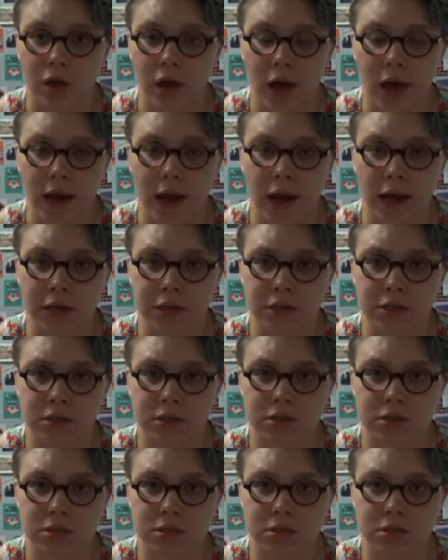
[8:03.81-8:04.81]
And
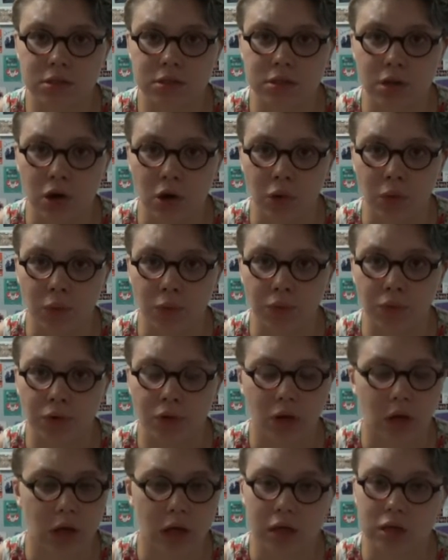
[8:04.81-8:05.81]

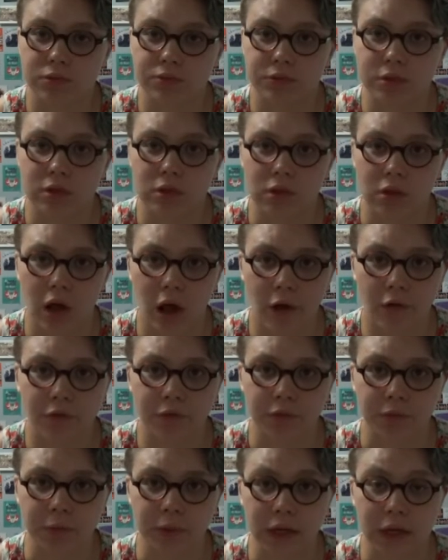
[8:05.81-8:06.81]
it was a lot
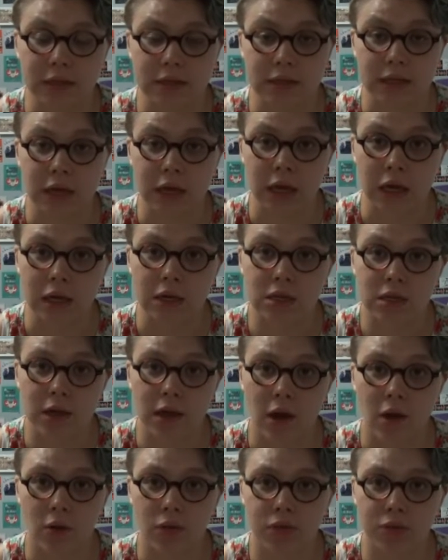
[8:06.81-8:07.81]
for me as a kid to
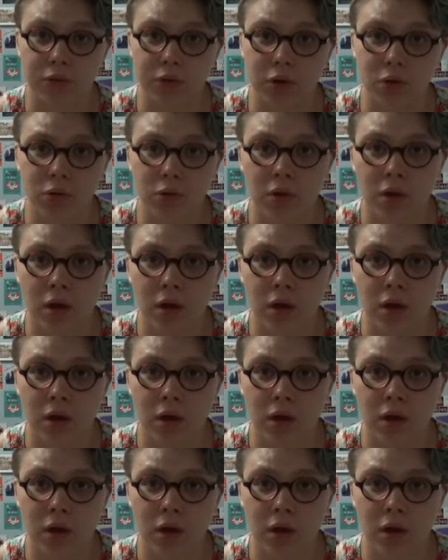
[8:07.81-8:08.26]
go through,